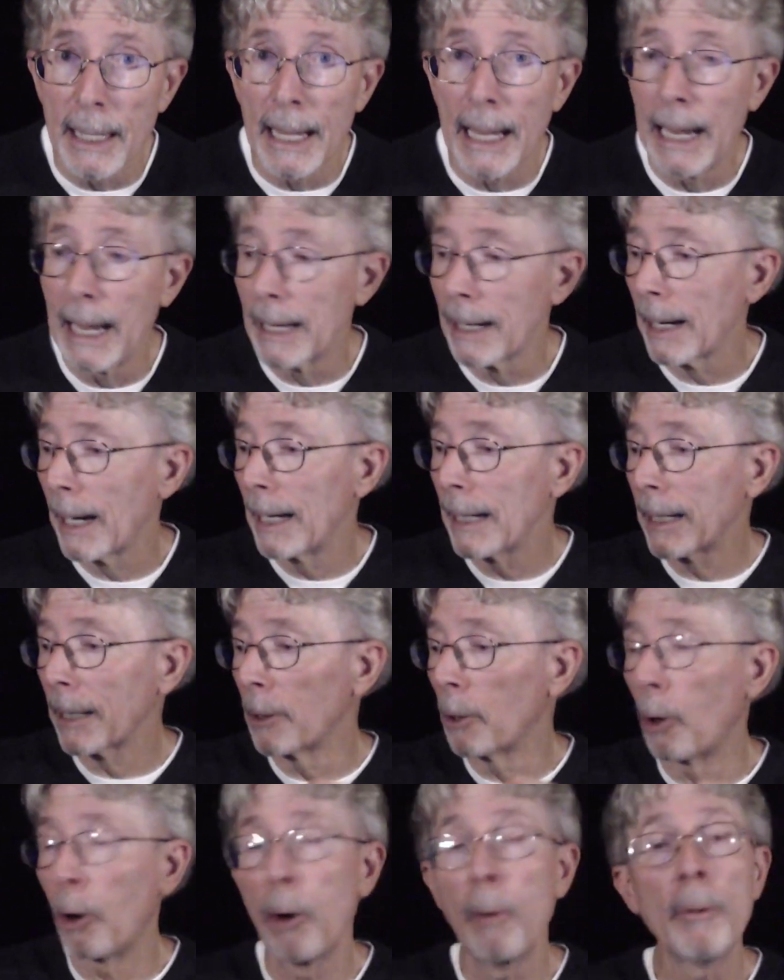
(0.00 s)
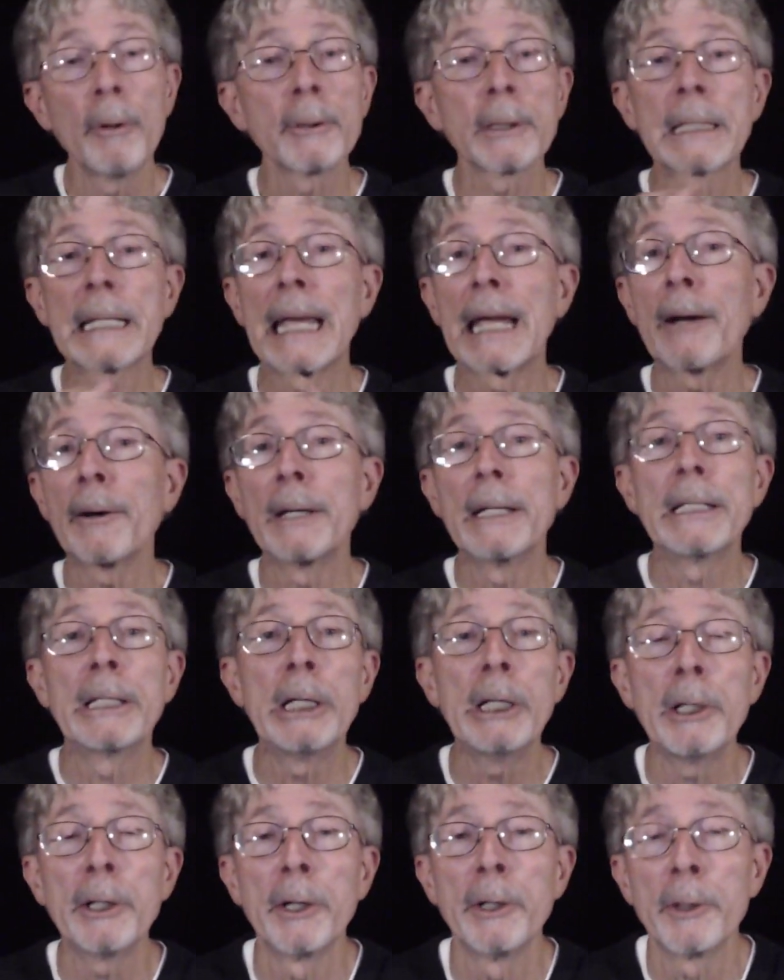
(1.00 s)
And I can almost
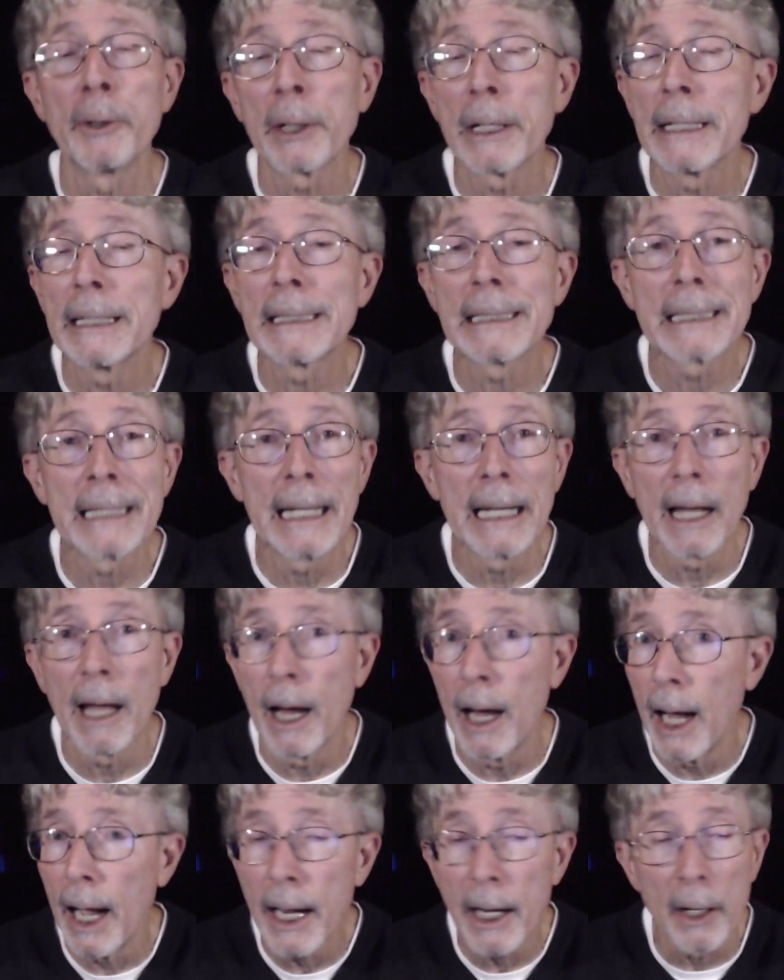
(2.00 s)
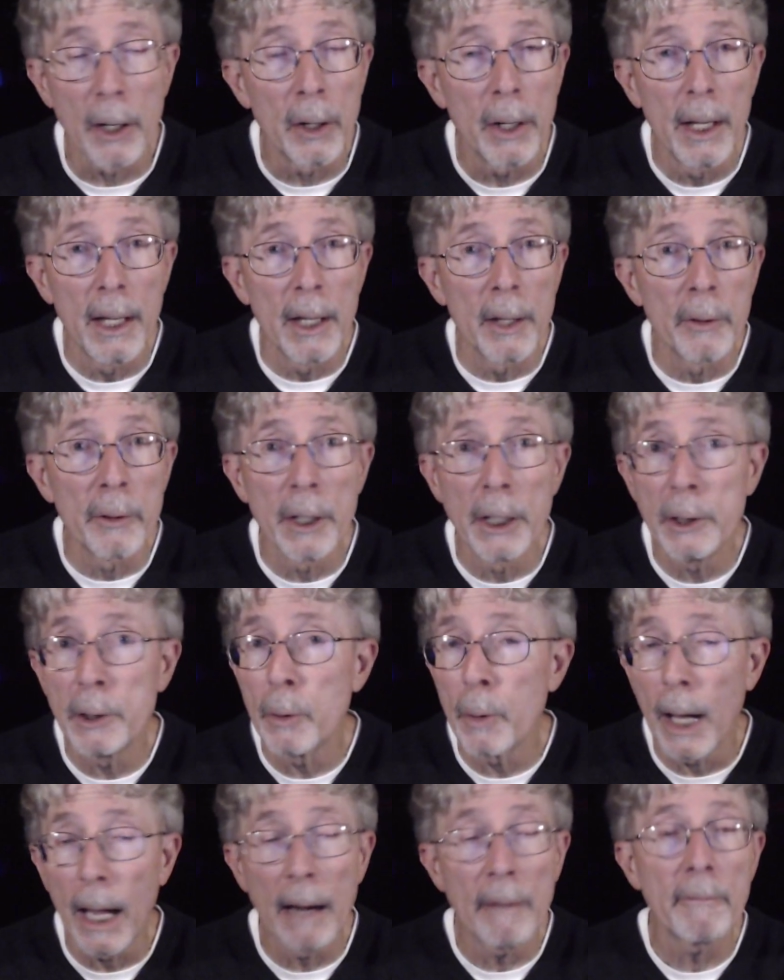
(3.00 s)
guarantee you, you're going to sing higher than
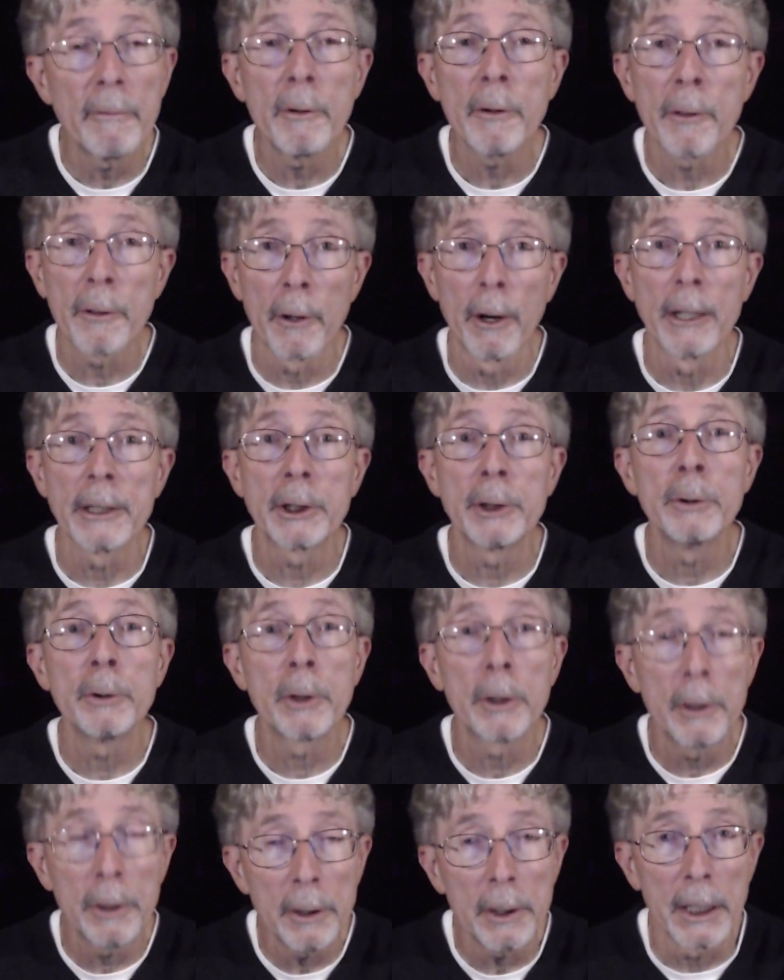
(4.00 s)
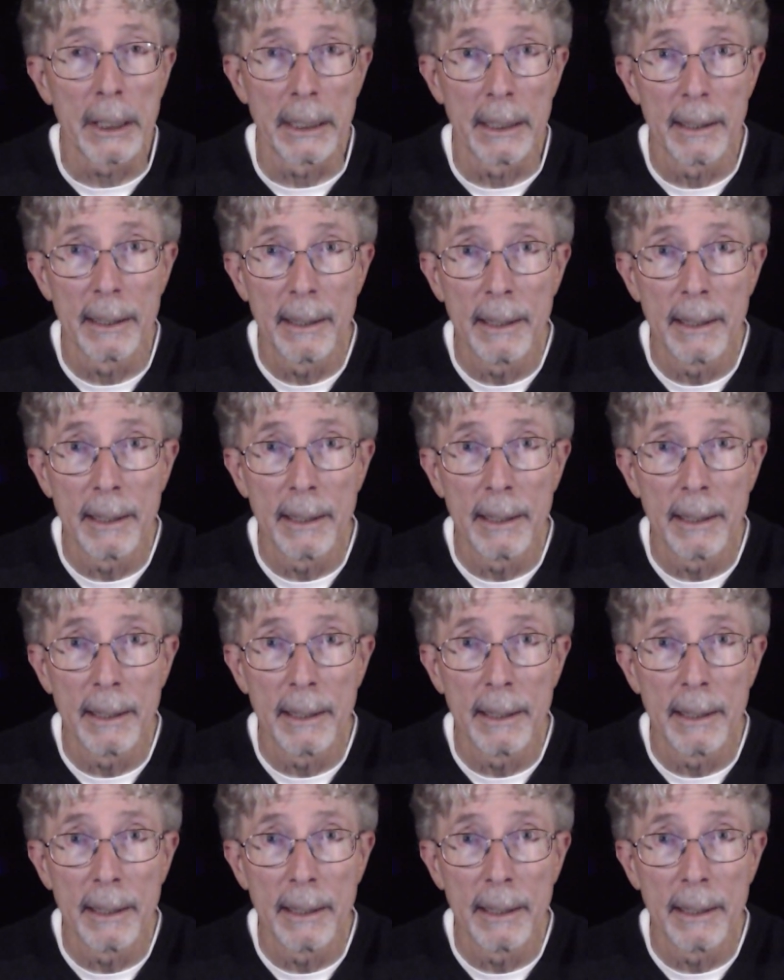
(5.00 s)
you ever thought you could.